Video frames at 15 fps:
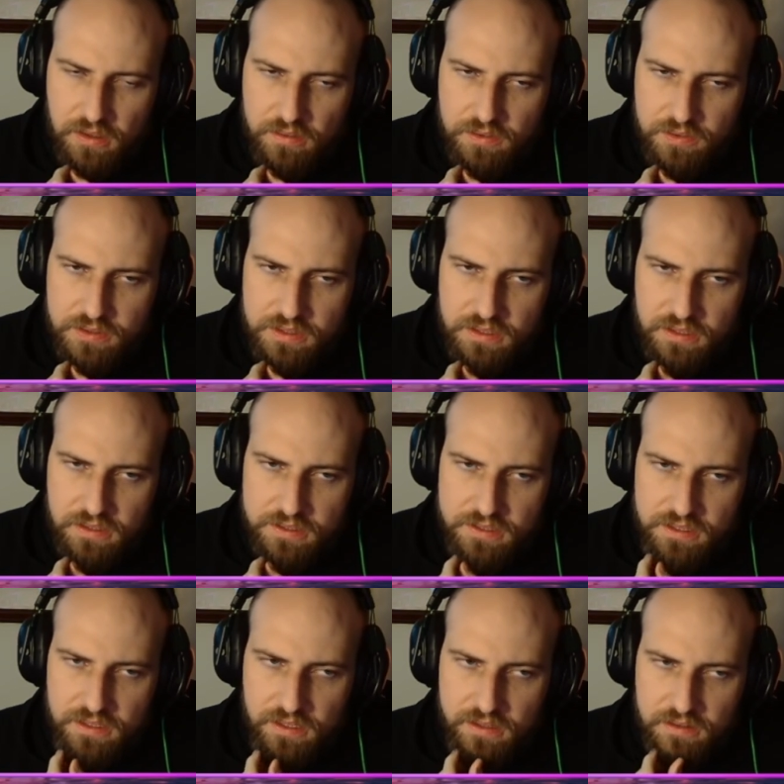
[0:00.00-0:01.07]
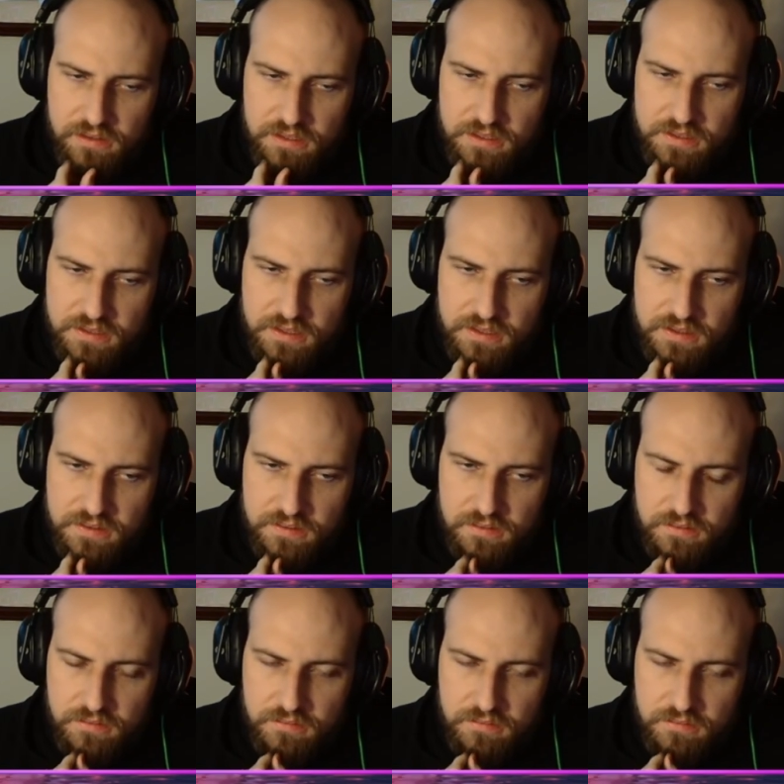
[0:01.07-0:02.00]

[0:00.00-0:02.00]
I usually see like the D6,